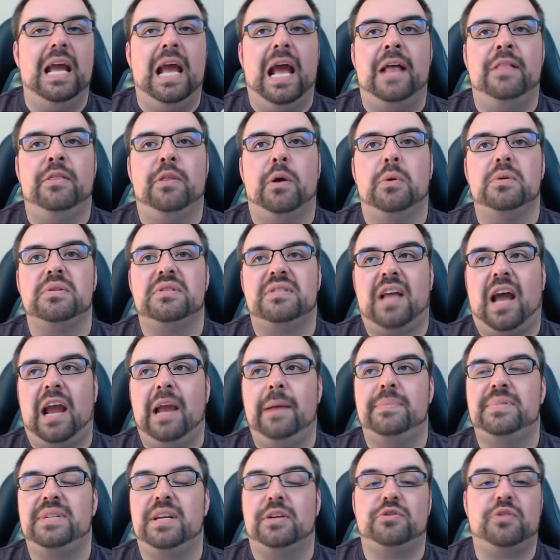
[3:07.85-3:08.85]
And those
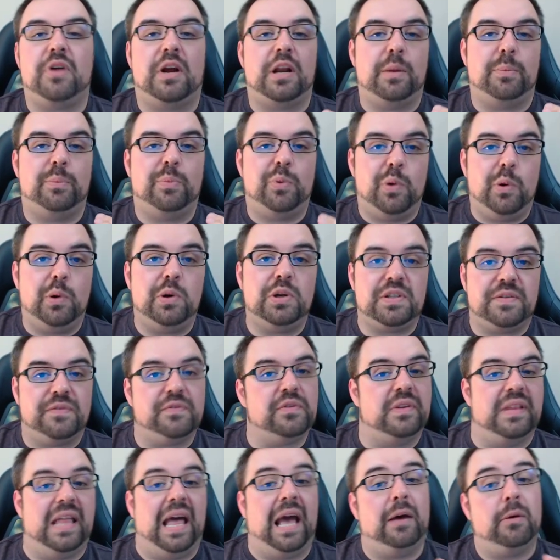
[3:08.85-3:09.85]
types that try to push
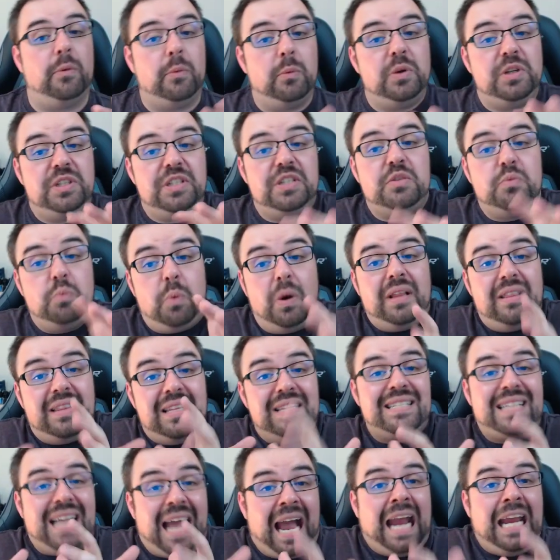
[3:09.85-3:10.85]
for that, which is what
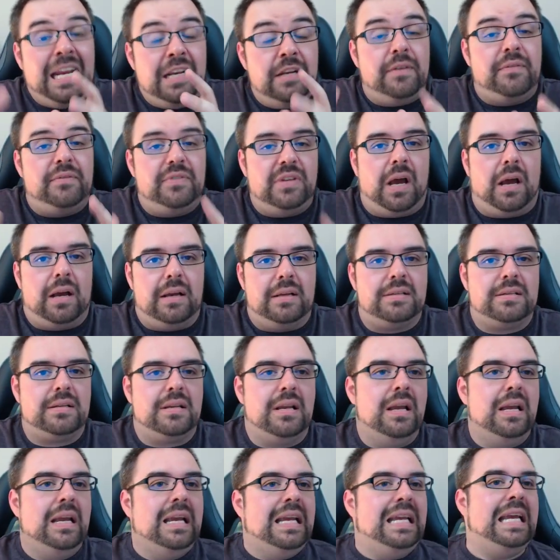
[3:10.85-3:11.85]
this kind of does,
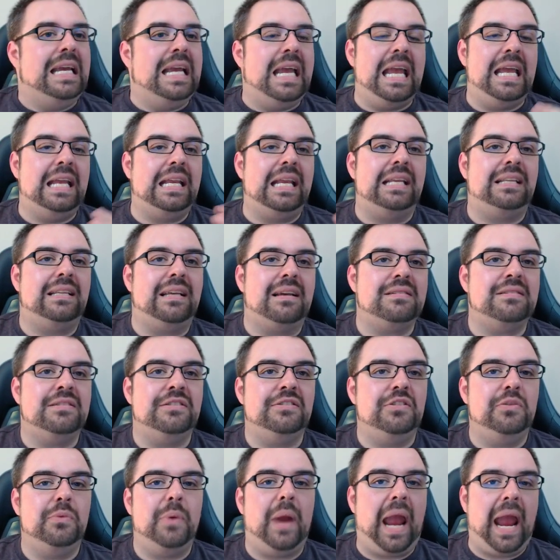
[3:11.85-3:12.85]
it
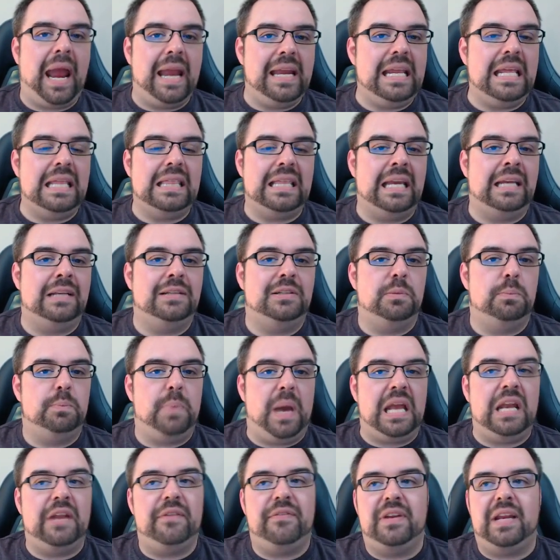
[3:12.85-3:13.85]
doesn't do anything to
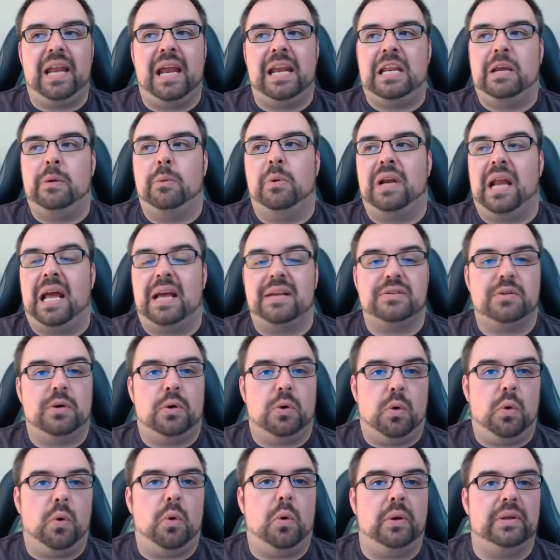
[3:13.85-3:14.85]
benefit anyone as a
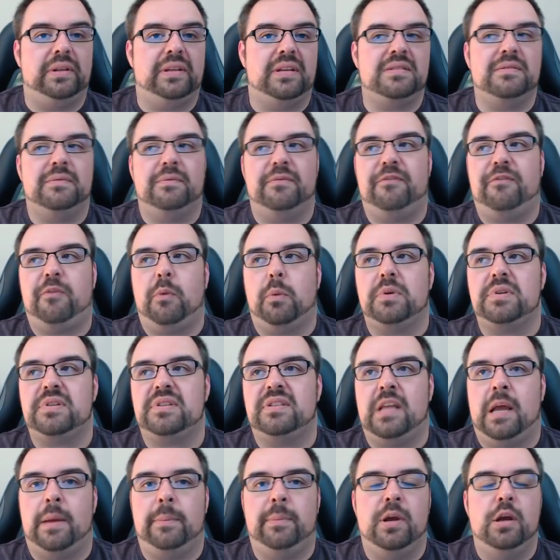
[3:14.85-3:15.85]
whole. It doesn't force
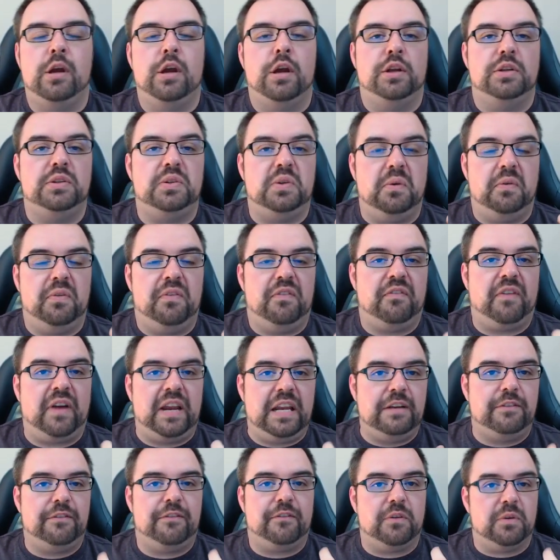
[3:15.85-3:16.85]
them to
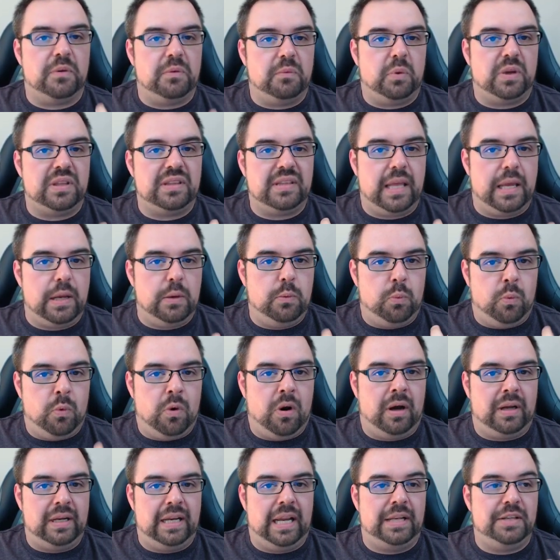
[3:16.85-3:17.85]
fight for what they
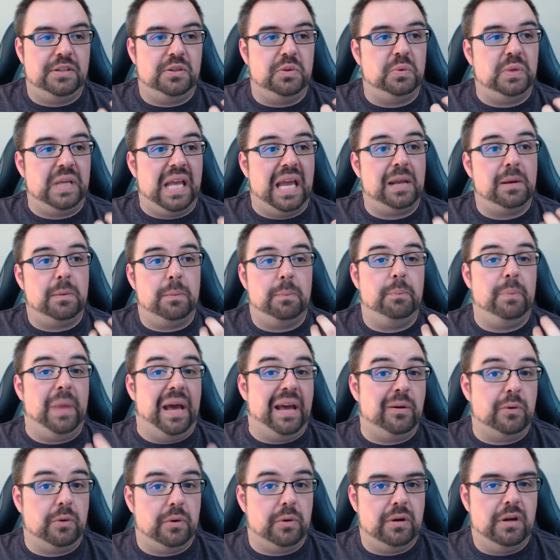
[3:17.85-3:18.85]
want and to get
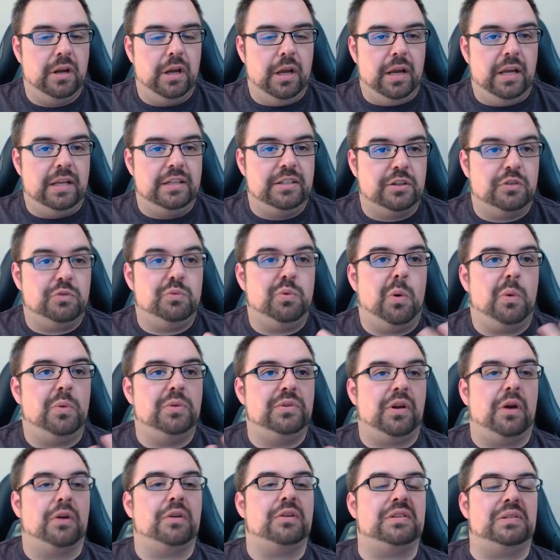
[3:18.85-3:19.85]
better. To
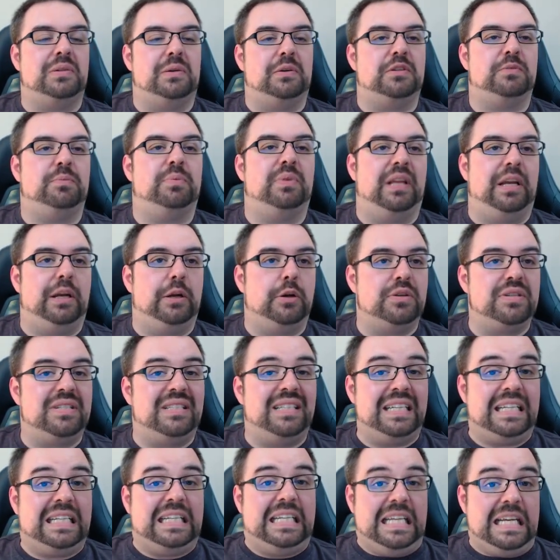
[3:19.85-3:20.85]
quote Dark Souls players,
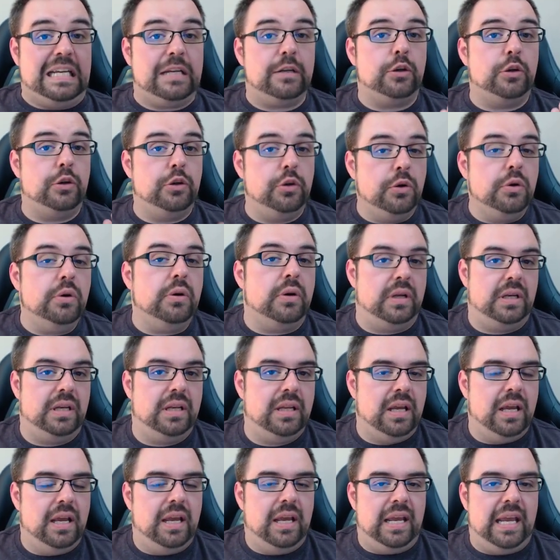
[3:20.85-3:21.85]
to get
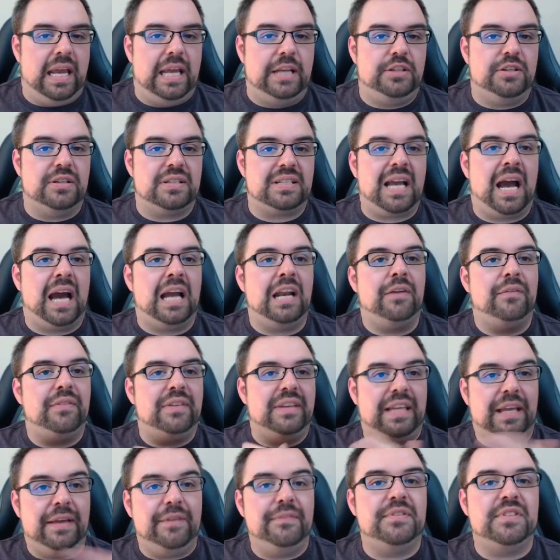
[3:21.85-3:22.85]
good. It just kind
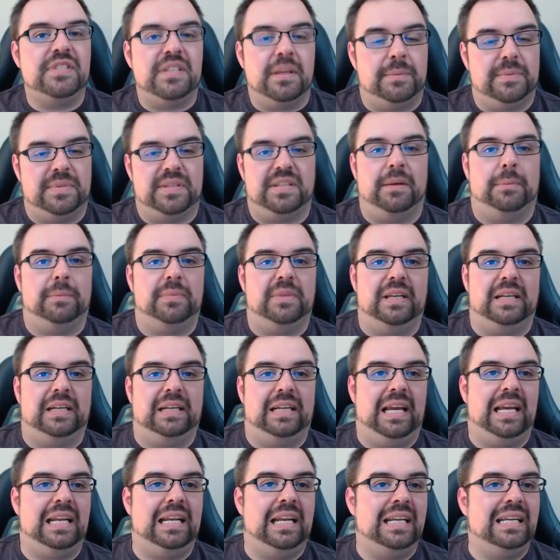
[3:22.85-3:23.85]
of gives them
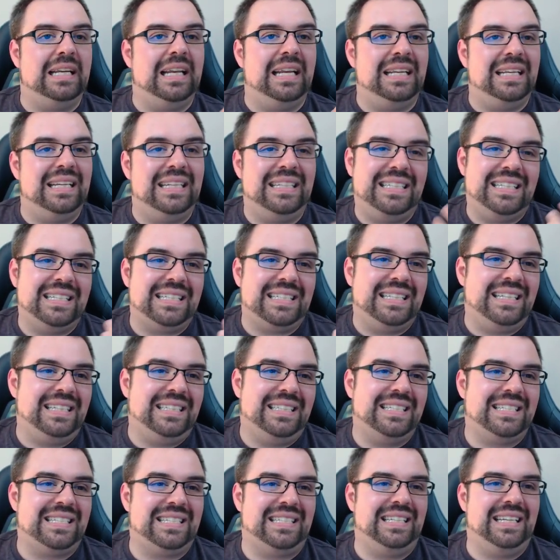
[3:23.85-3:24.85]
something, and
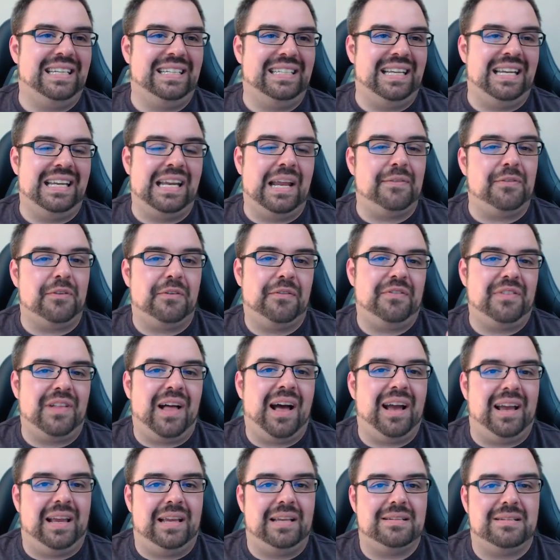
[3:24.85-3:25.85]
it never
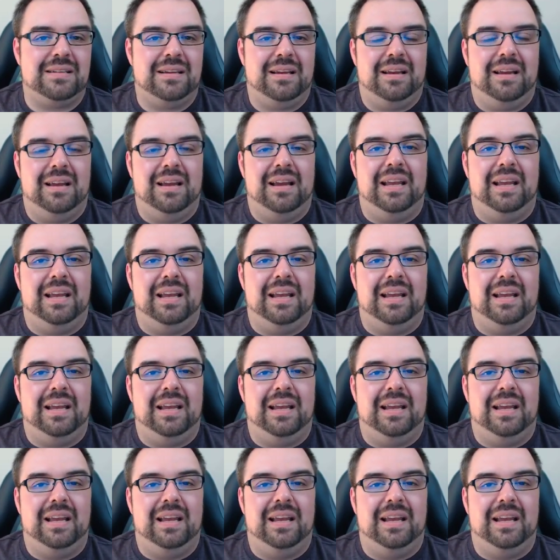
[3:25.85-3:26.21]
flies.